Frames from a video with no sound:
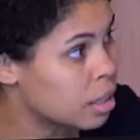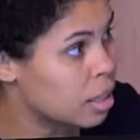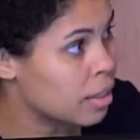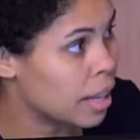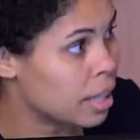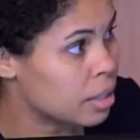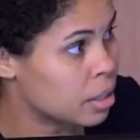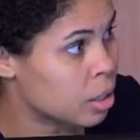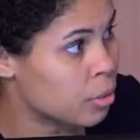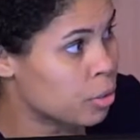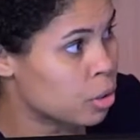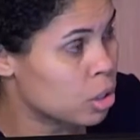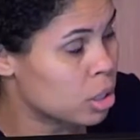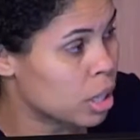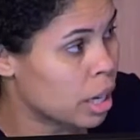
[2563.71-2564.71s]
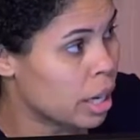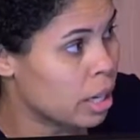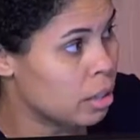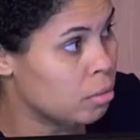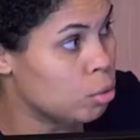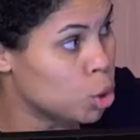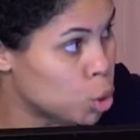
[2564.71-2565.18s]
That's the first
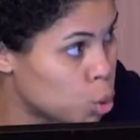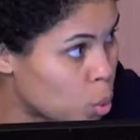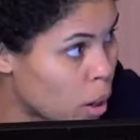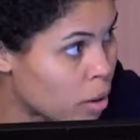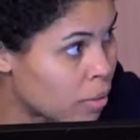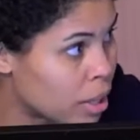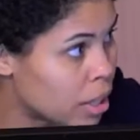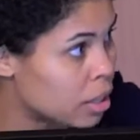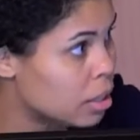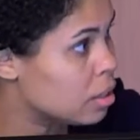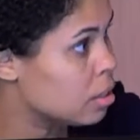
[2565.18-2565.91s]
I knew of it.